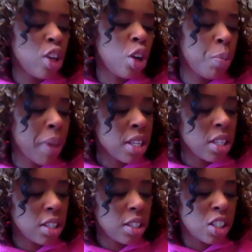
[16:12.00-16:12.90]
know, based
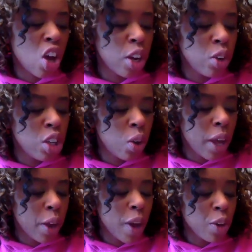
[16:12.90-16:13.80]
on, you know,
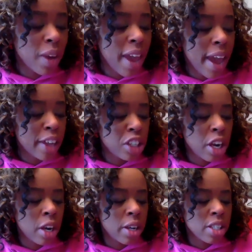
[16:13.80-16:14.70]
like what you can
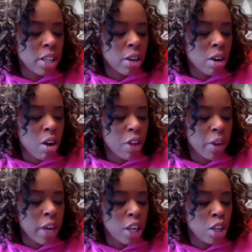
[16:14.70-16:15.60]
share, are there
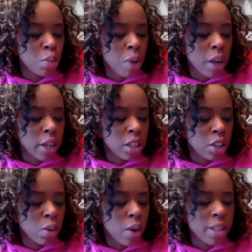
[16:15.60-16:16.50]
any new products on the
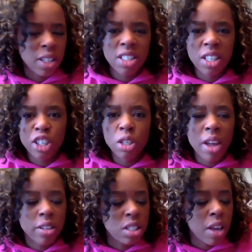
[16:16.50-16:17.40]
horizon? Because like
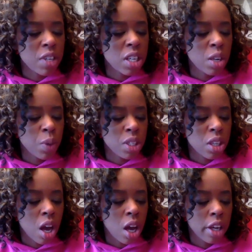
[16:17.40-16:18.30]
2017, we
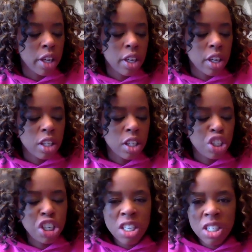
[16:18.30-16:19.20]
saw the
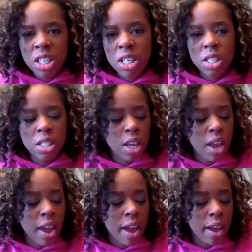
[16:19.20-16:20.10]
cheeses
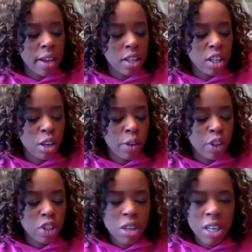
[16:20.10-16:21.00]
and, mm-hmm. you know, the
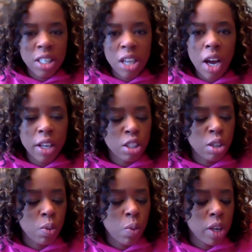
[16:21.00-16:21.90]
turkey stock.
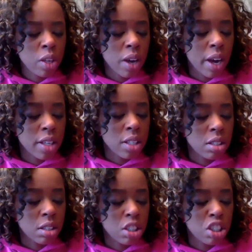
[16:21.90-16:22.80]
So what are you guys
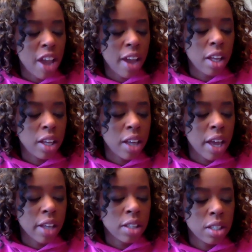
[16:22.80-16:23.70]
tackling
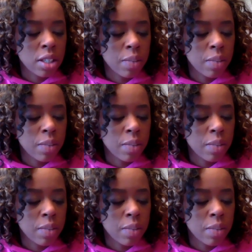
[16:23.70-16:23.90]
next?